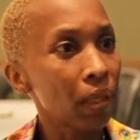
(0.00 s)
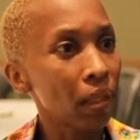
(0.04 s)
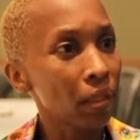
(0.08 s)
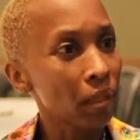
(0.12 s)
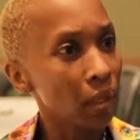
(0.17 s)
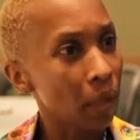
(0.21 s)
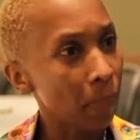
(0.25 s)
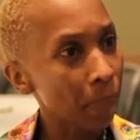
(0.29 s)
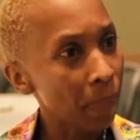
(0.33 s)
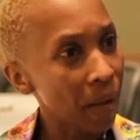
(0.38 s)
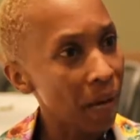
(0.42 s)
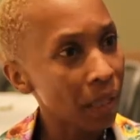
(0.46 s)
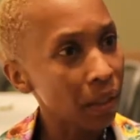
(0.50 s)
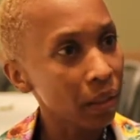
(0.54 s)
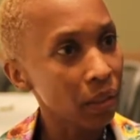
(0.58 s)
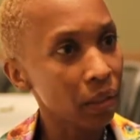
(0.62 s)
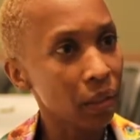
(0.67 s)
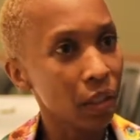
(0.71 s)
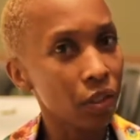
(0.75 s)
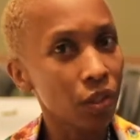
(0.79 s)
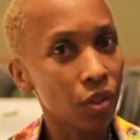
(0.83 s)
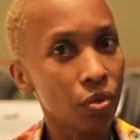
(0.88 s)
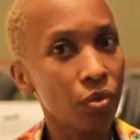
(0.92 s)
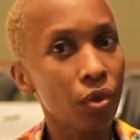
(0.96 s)
but a panel
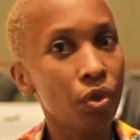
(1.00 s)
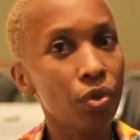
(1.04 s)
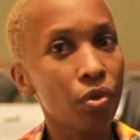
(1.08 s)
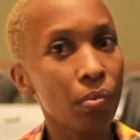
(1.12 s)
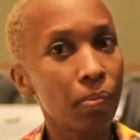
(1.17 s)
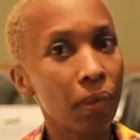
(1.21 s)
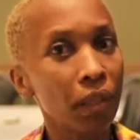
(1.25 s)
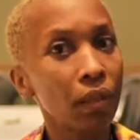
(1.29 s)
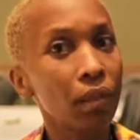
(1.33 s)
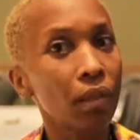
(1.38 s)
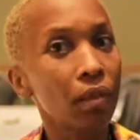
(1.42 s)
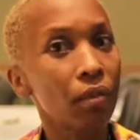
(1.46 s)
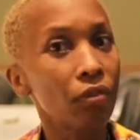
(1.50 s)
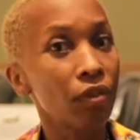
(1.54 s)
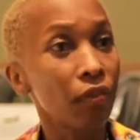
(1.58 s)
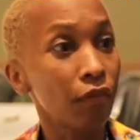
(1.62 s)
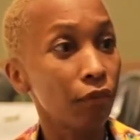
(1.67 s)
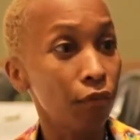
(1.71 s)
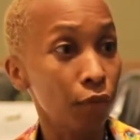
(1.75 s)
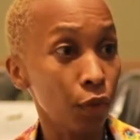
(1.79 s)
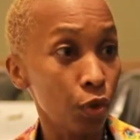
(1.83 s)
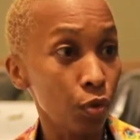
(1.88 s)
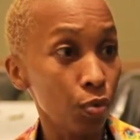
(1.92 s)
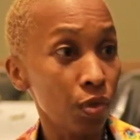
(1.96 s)
that is going to then
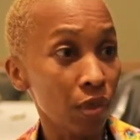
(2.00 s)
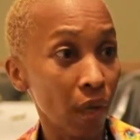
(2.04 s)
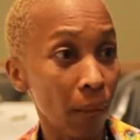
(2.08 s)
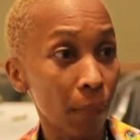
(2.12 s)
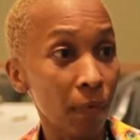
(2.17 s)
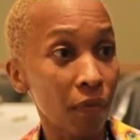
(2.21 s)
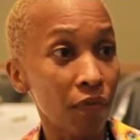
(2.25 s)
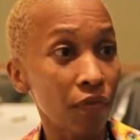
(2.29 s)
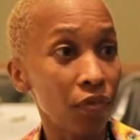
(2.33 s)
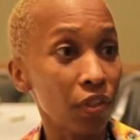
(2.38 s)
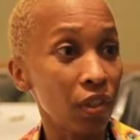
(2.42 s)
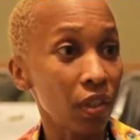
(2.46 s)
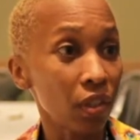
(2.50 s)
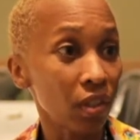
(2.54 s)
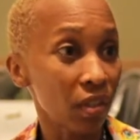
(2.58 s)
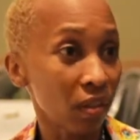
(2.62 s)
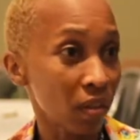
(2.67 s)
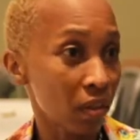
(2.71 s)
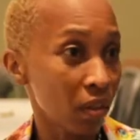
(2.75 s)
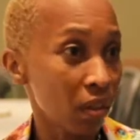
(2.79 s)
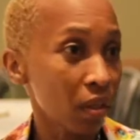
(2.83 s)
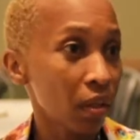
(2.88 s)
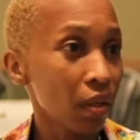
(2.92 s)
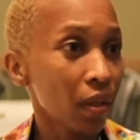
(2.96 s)
review some of
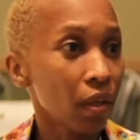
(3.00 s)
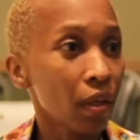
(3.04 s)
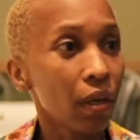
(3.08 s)
these